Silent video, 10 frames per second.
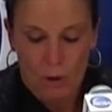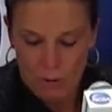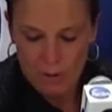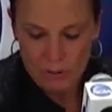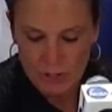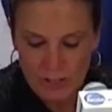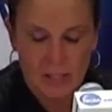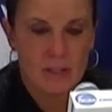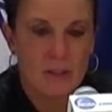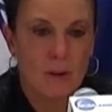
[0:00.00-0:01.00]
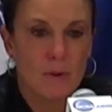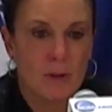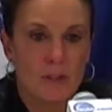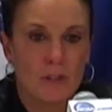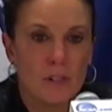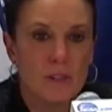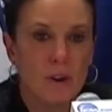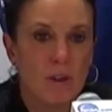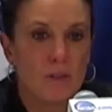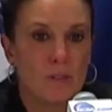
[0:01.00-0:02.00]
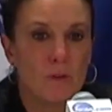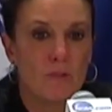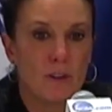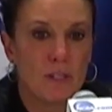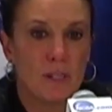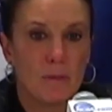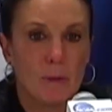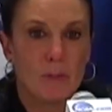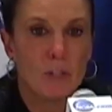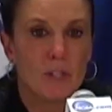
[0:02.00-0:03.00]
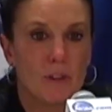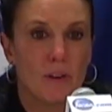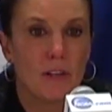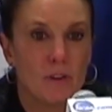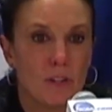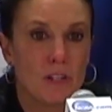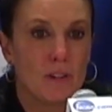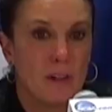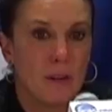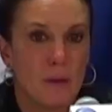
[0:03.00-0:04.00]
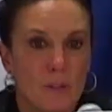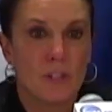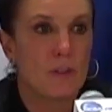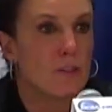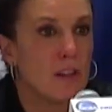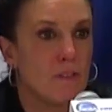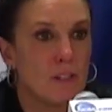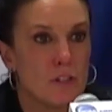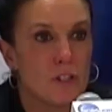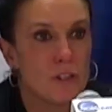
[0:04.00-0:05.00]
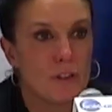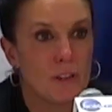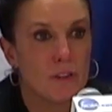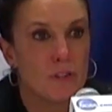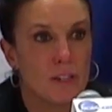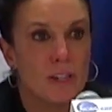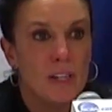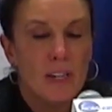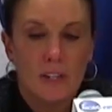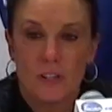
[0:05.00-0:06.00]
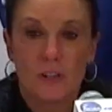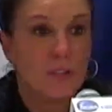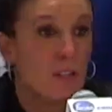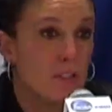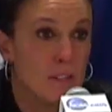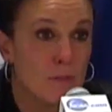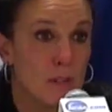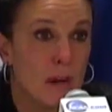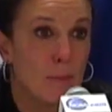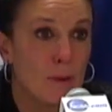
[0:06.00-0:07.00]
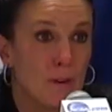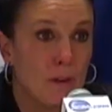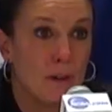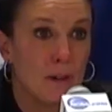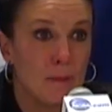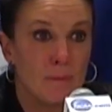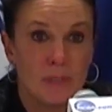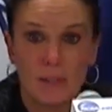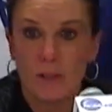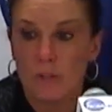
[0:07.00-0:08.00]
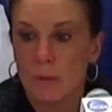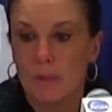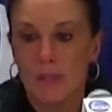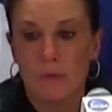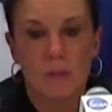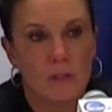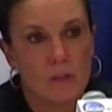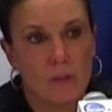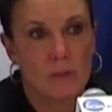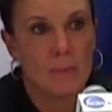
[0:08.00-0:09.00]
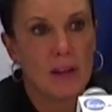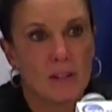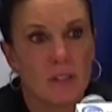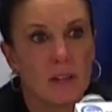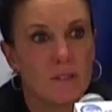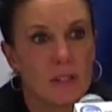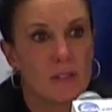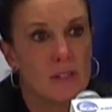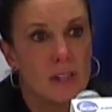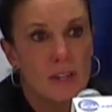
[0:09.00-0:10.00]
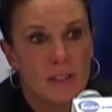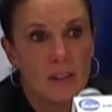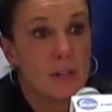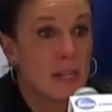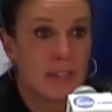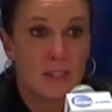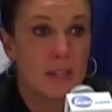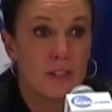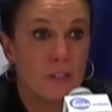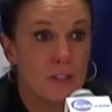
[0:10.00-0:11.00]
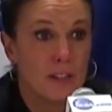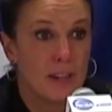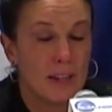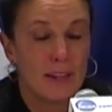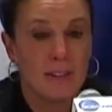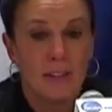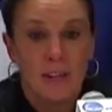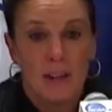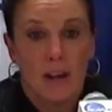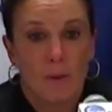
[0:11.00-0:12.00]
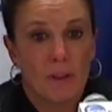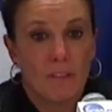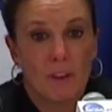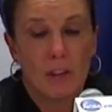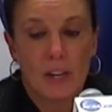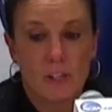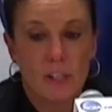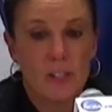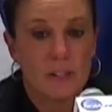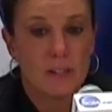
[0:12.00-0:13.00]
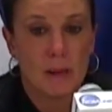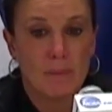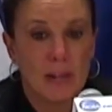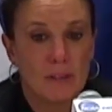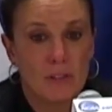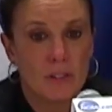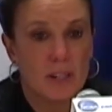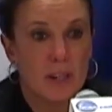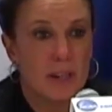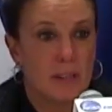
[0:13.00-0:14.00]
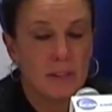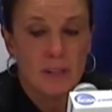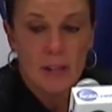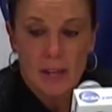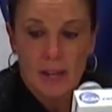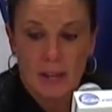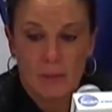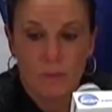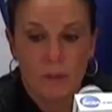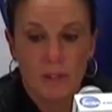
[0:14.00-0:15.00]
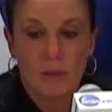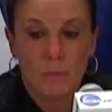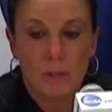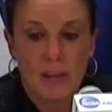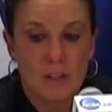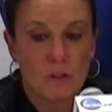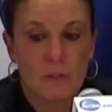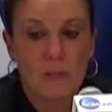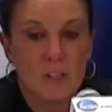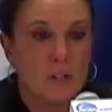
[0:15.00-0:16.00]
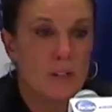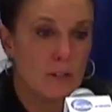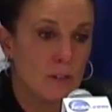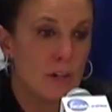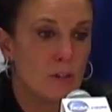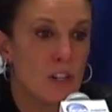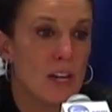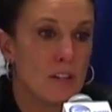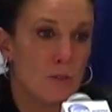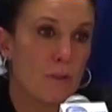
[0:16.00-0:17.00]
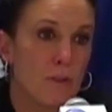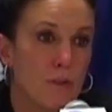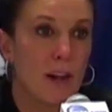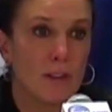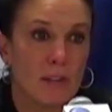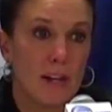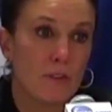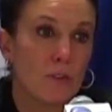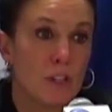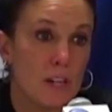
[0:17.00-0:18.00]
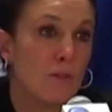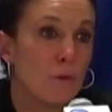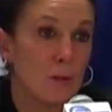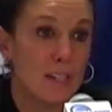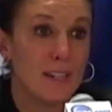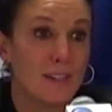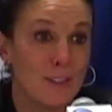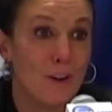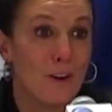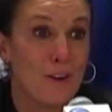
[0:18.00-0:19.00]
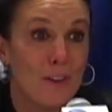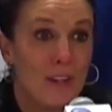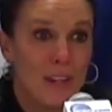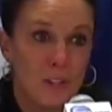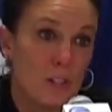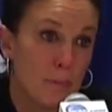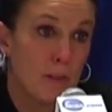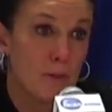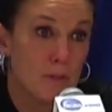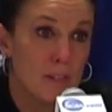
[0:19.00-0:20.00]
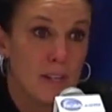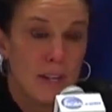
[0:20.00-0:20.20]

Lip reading: Well, Chelsea's always, she's the heart and soul of our team. I mean, she's our energy. She's our toughness. She's our energy. She's our defensive stopper. You know, she plays with a certain amount of toughness that you can't teach. And I really feel like she stepped out there today, and really we asked her to be a chaser in our triangle and actually chase 14, the guard, and she's a post.